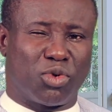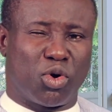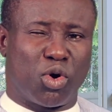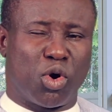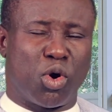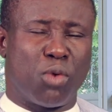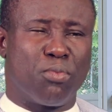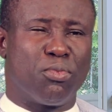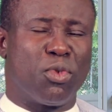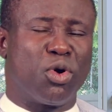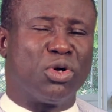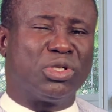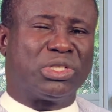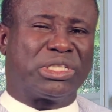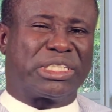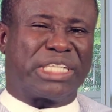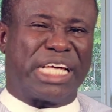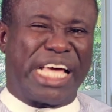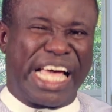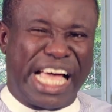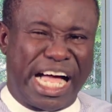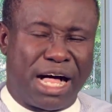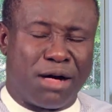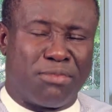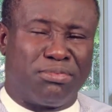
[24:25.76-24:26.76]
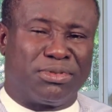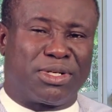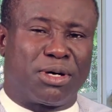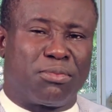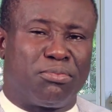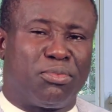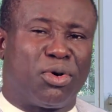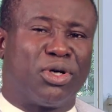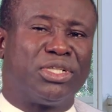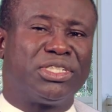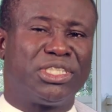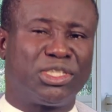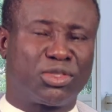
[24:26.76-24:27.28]
Hormones help the
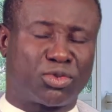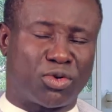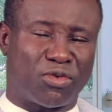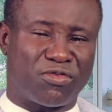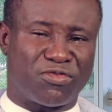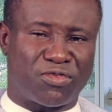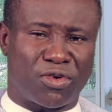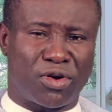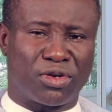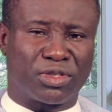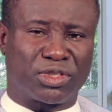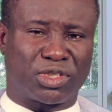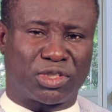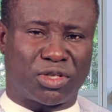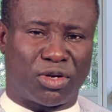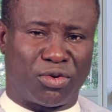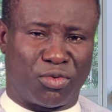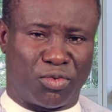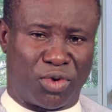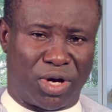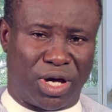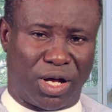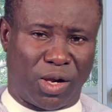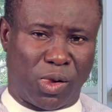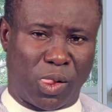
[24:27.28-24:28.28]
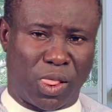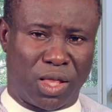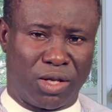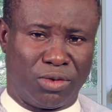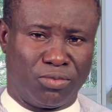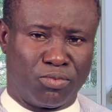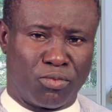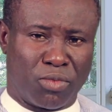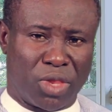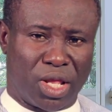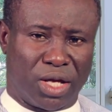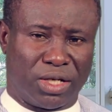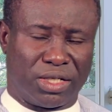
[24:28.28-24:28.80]
body to function well.
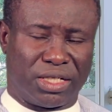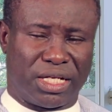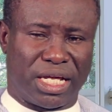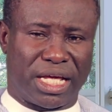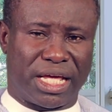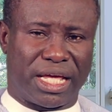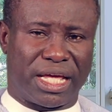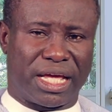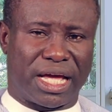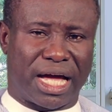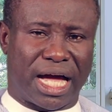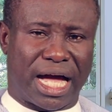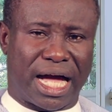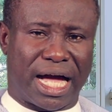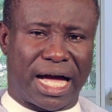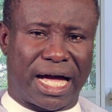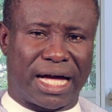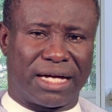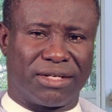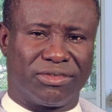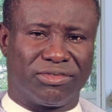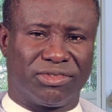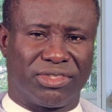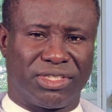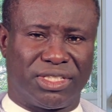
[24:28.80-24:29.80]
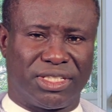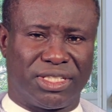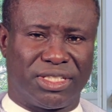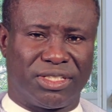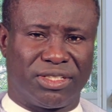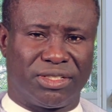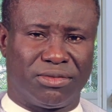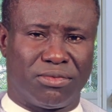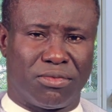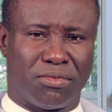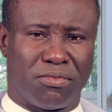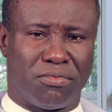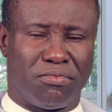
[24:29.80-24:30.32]
They are
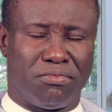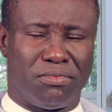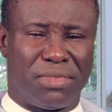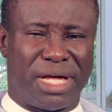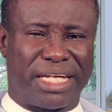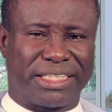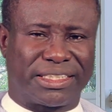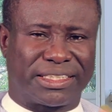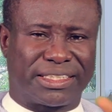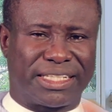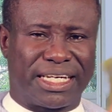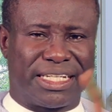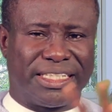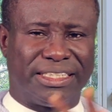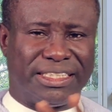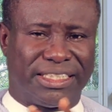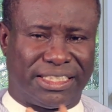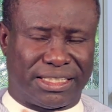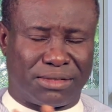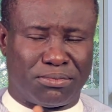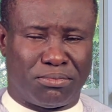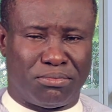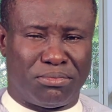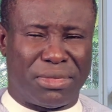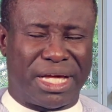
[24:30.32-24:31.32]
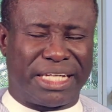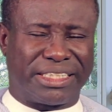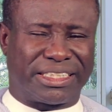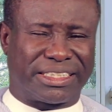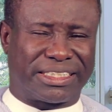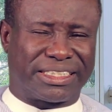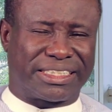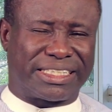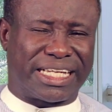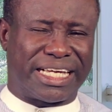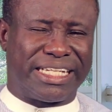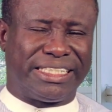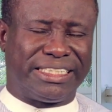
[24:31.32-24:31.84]
the
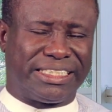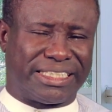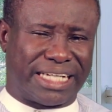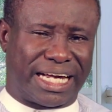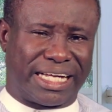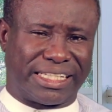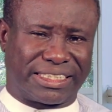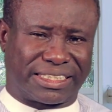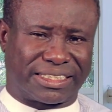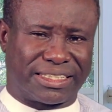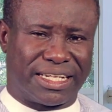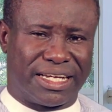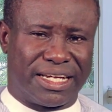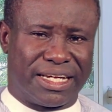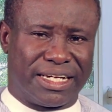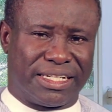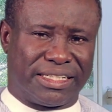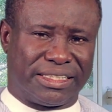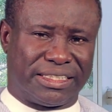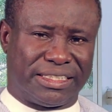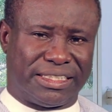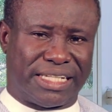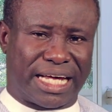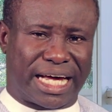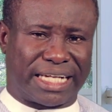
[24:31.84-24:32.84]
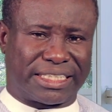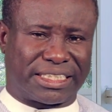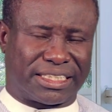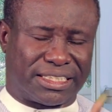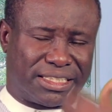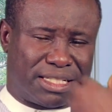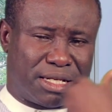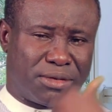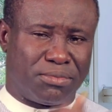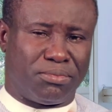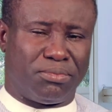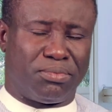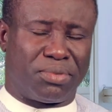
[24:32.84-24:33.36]
messengers that
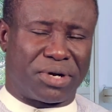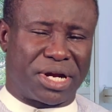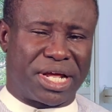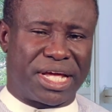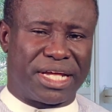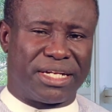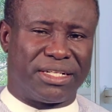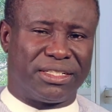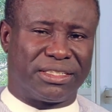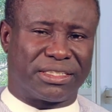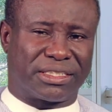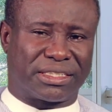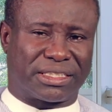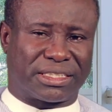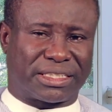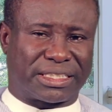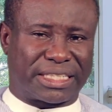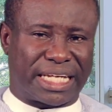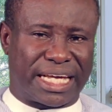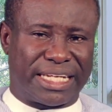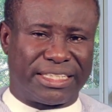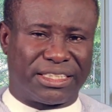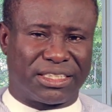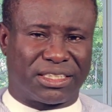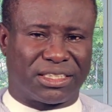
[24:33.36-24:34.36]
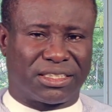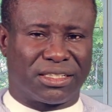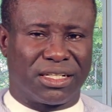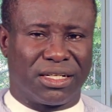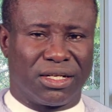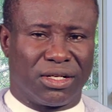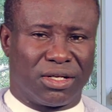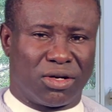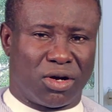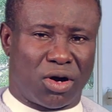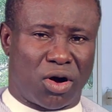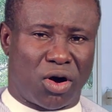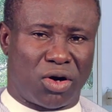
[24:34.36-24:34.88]
the brain sends,
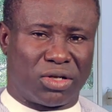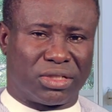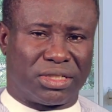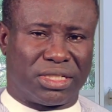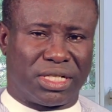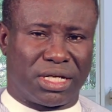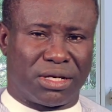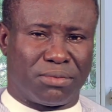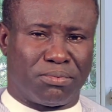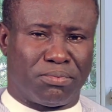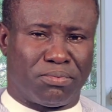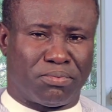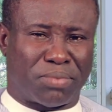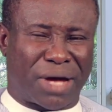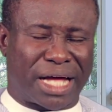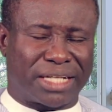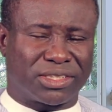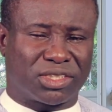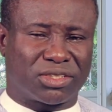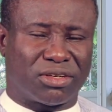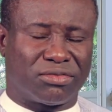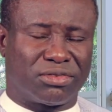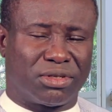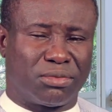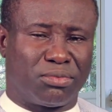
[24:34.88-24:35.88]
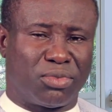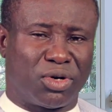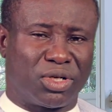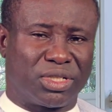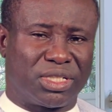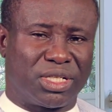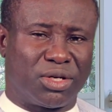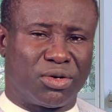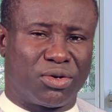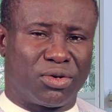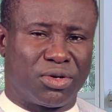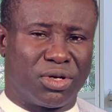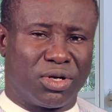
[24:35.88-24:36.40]
or the parts of the
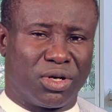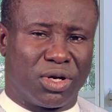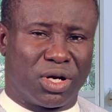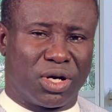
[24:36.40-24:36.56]
body